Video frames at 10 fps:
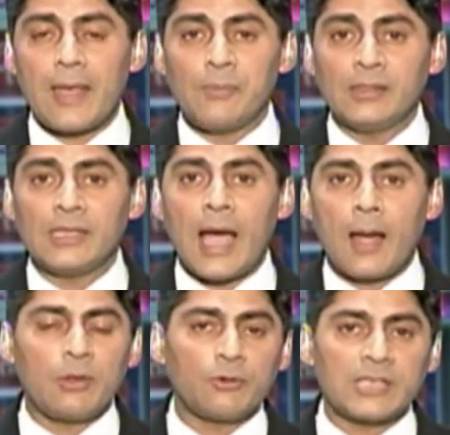came in, the
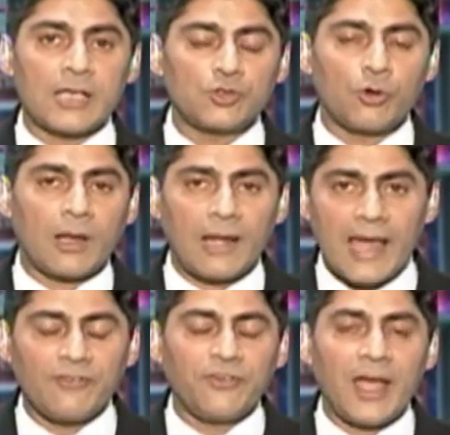army was asked to
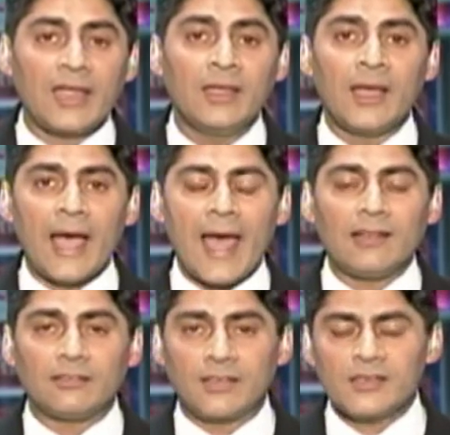clarify.
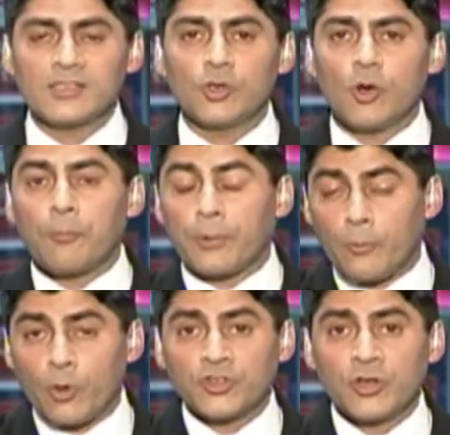And this, you know,
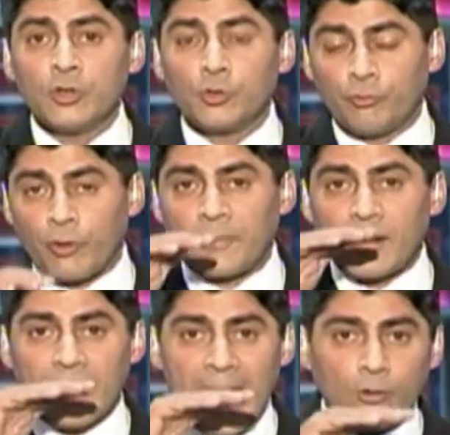promotion from
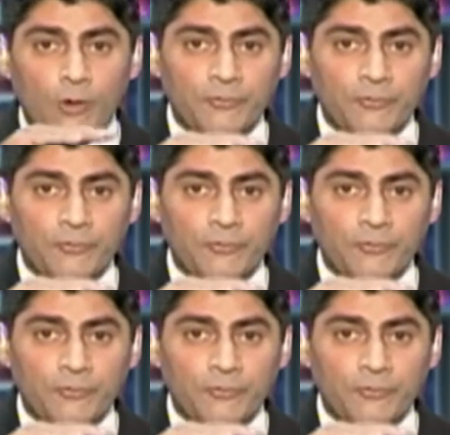the rank